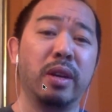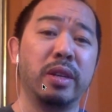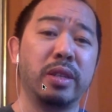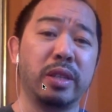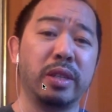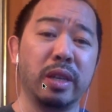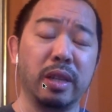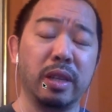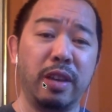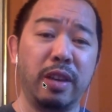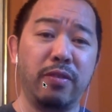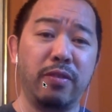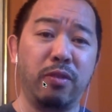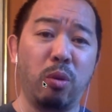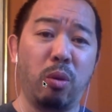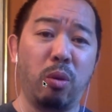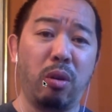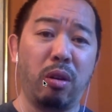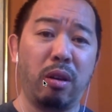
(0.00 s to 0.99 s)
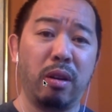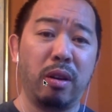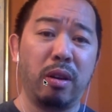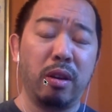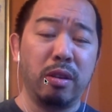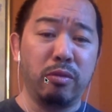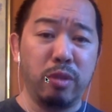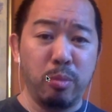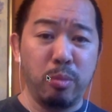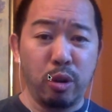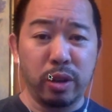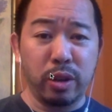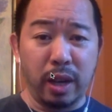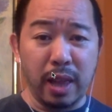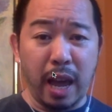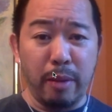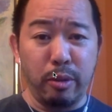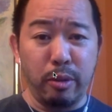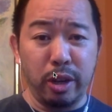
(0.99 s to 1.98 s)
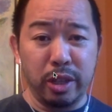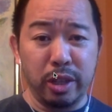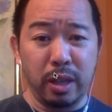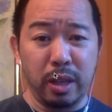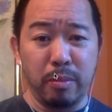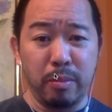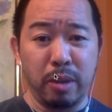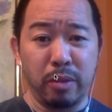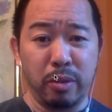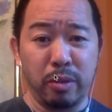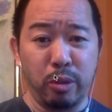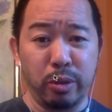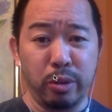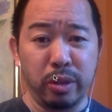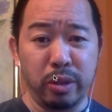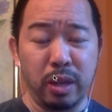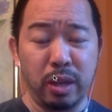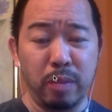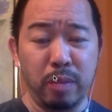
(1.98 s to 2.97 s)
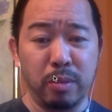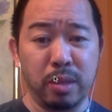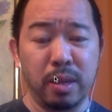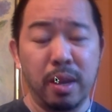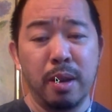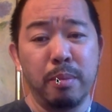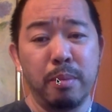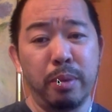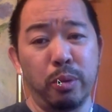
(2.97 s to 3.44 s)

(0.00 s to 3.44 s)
certainly for remote collaboration among remote teams,